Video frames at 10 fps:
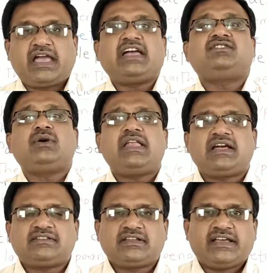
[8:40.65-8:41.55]
as well
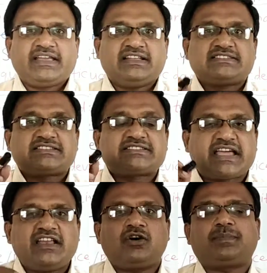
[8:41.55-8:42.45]
as his
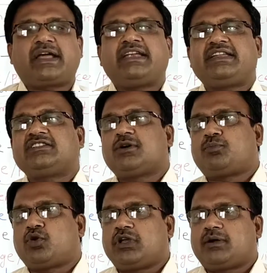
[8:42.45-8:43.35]
style of writing the
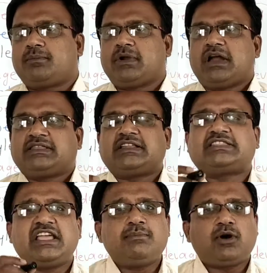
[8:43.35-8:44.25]
poem,
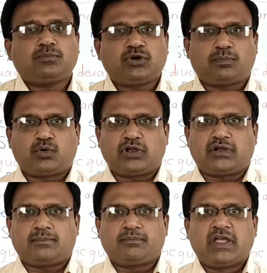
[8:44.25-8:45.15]
the theme of the
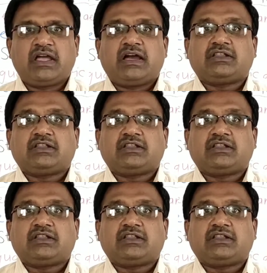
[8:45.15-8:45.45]
poem,